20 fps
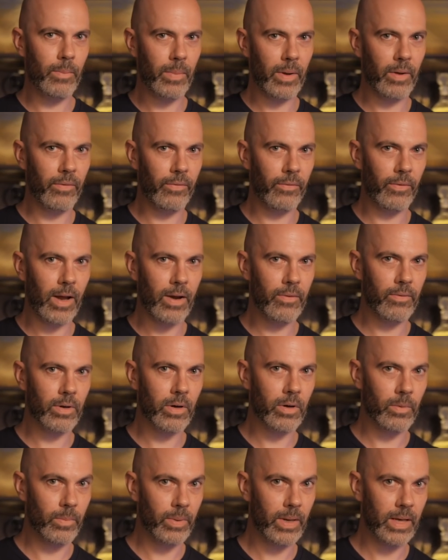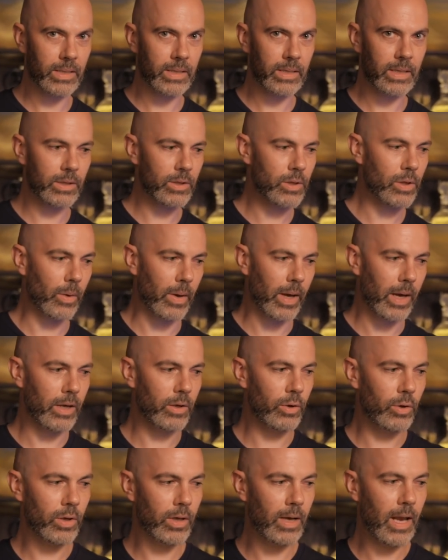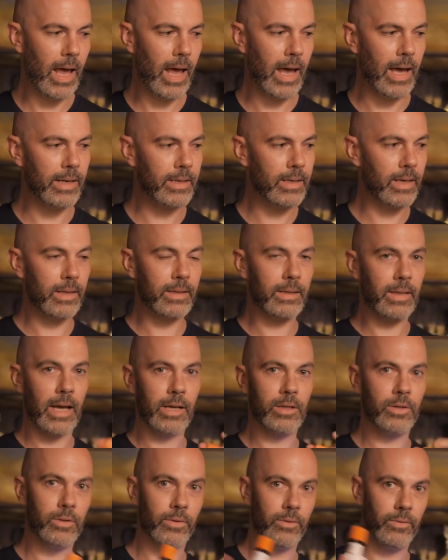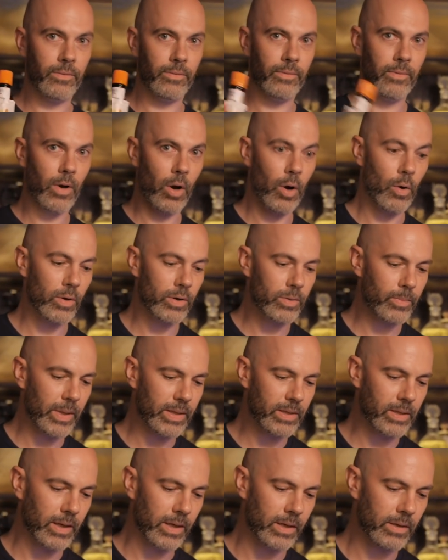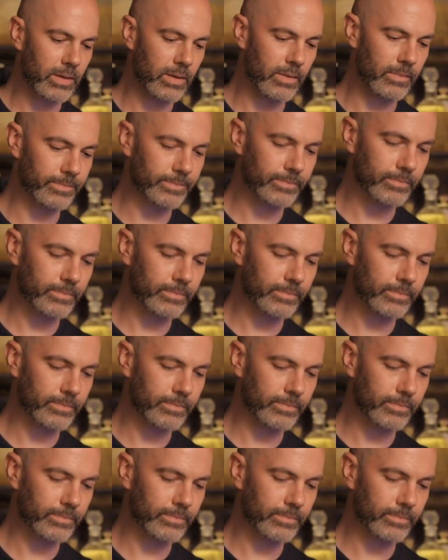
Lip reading: a bit of flavor and complexity to it, you can add a dash of orange bitters.